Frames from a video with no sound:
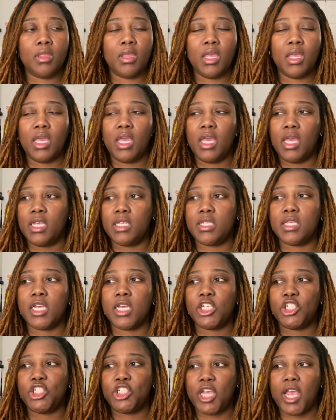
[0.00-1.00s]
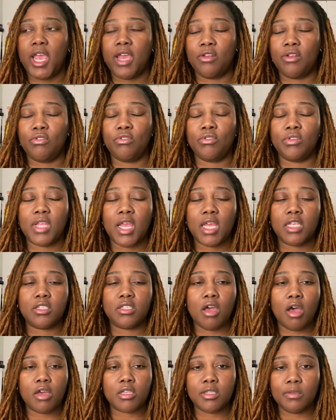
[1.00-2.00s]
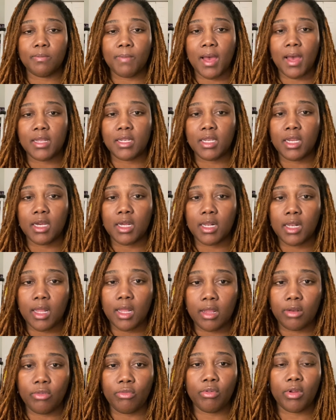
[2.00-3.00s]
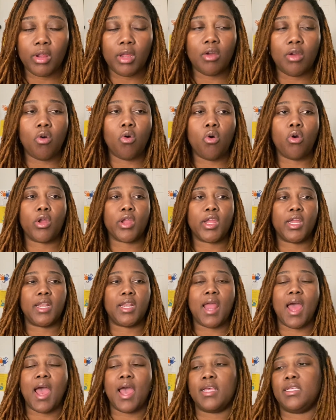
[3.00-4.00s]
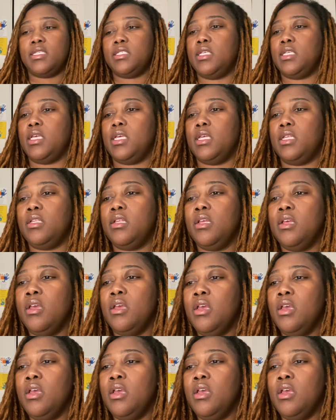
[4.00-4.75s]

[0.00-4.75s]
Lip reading: is a channel that talks about decluttering, organizing,